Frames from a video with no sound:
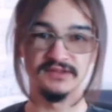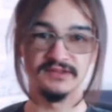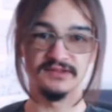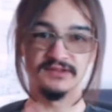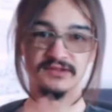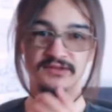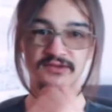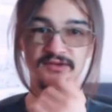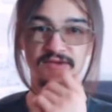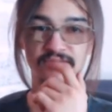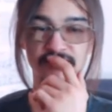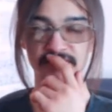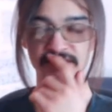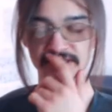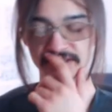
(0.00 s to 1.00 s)
not
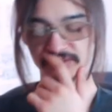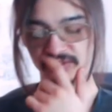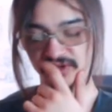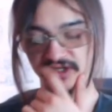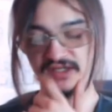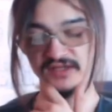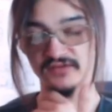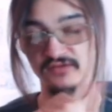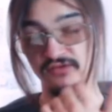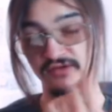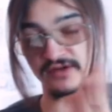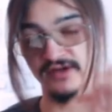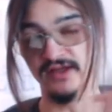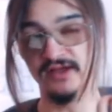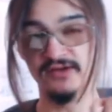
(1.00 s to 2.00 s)
always but for
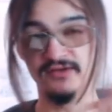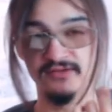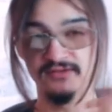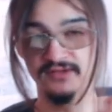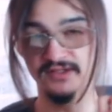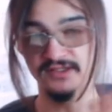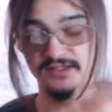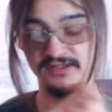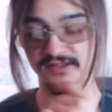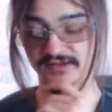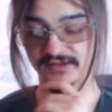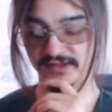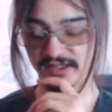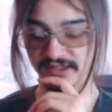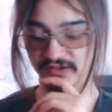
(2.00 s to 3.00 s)
now that's
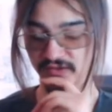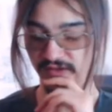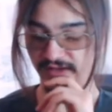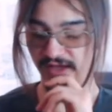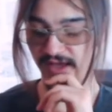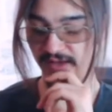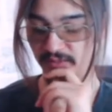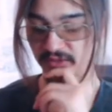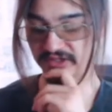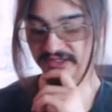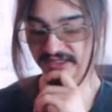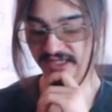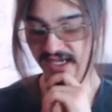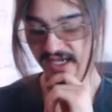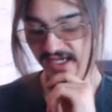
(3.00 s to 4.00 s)
that's what happens
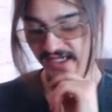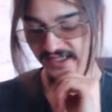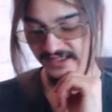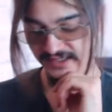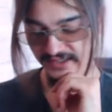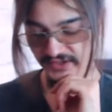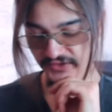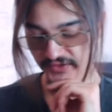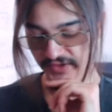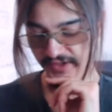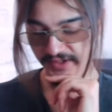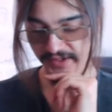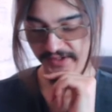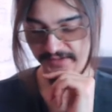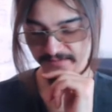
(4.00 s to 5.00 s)
so
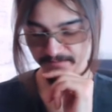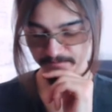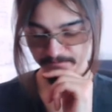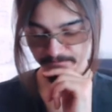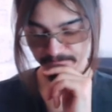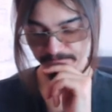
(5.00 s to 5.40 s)
um